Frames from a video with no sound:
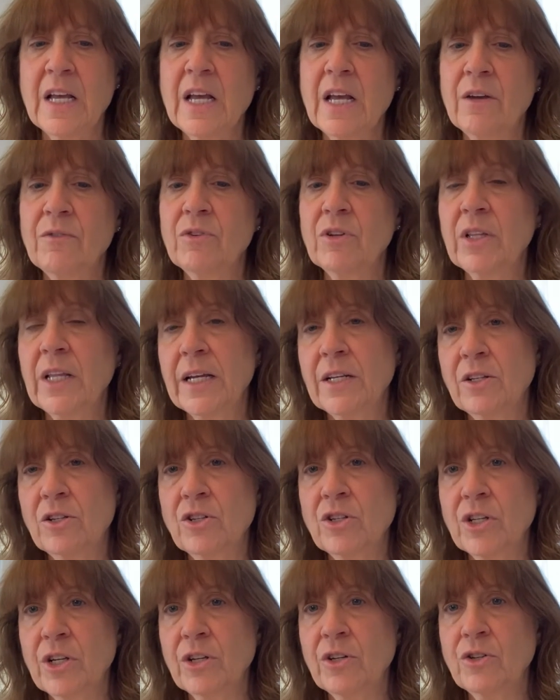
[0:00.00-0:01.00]
If you'd like to
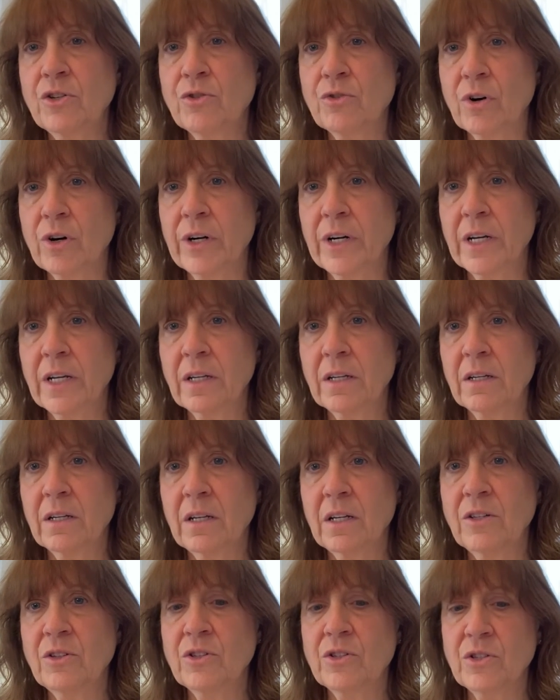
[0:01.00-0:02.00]
share your drawing
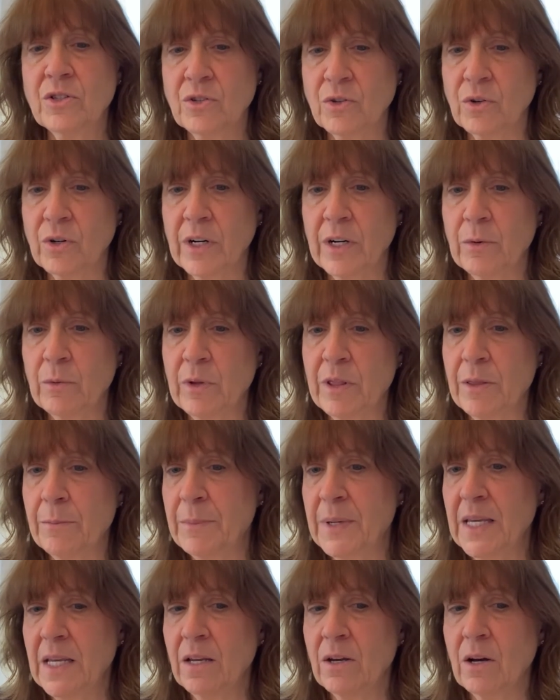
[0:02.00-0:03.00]
and your story with
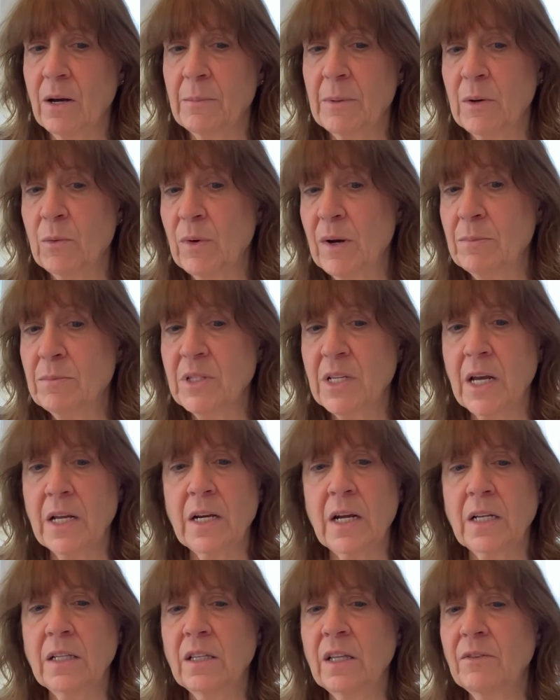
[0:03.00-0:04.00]
me on my
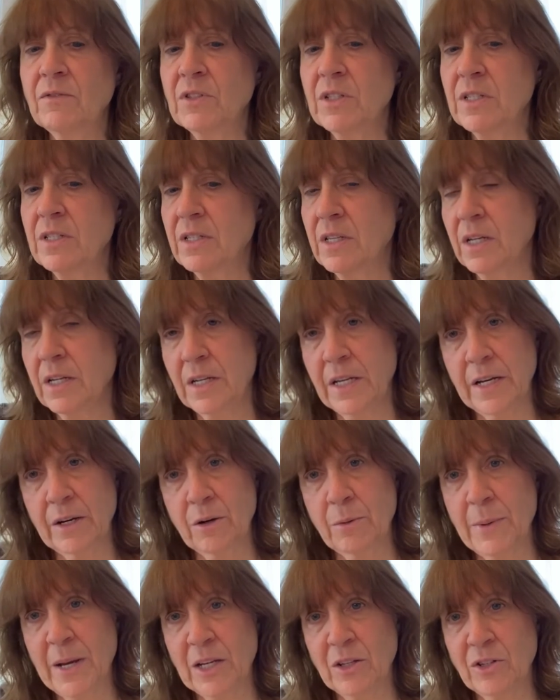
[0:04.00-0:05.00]
website, I'd love to see and hear
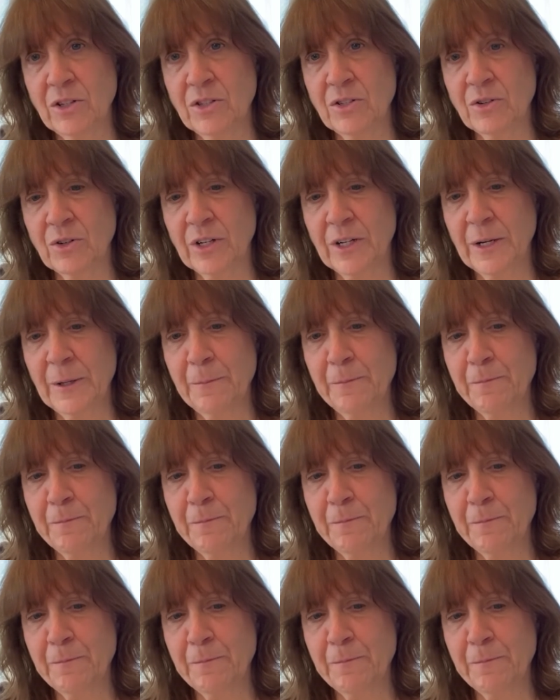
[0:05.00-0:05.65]
about your story.